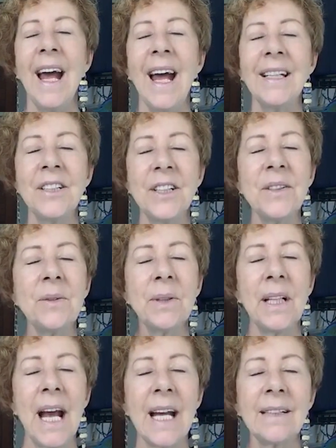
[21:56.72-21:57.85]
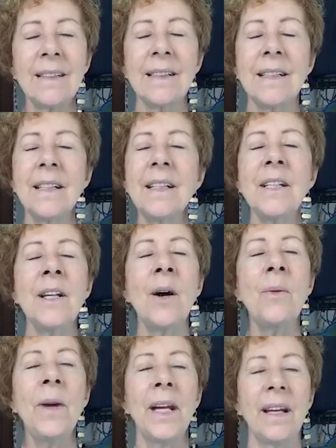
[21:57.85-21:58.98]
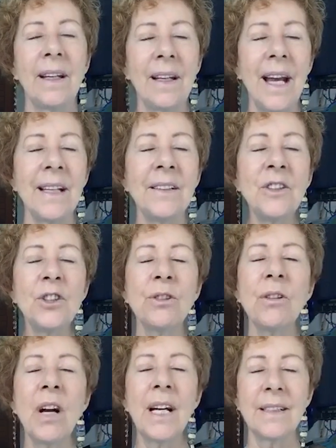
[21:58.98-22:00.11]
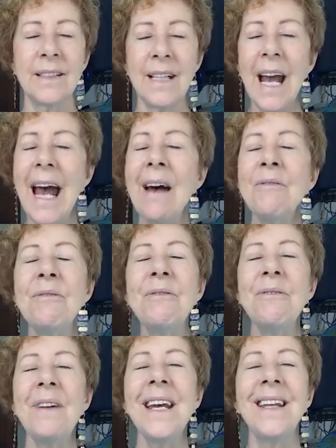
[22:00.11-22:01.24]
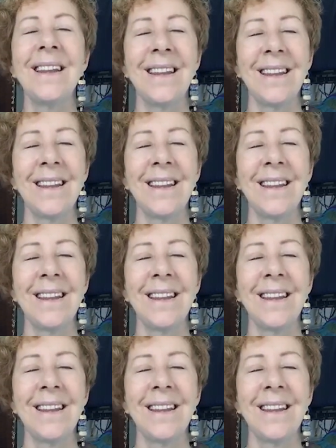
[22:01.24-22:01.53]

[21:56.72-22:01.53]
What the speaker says: And just relax into the knowing and the trust. Have faith.